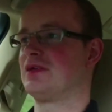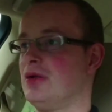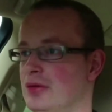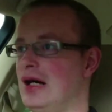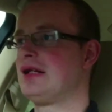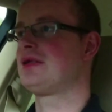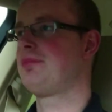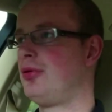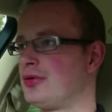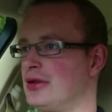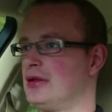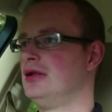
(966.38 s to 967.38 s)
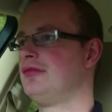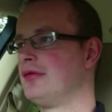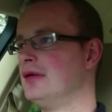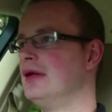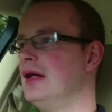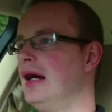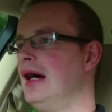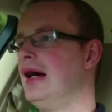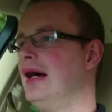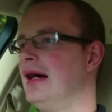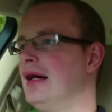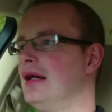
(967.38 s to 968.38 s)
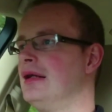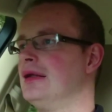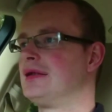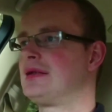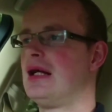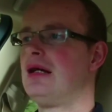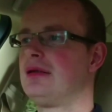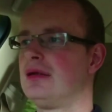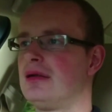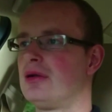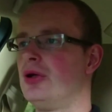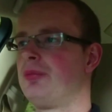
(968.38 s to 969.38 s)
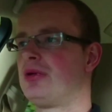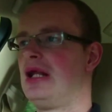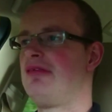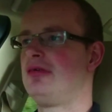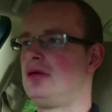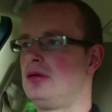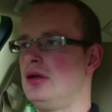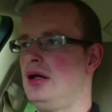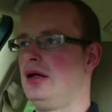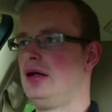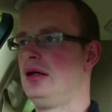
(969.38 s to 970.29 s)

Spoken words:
So that's a positive. Standard equipped level,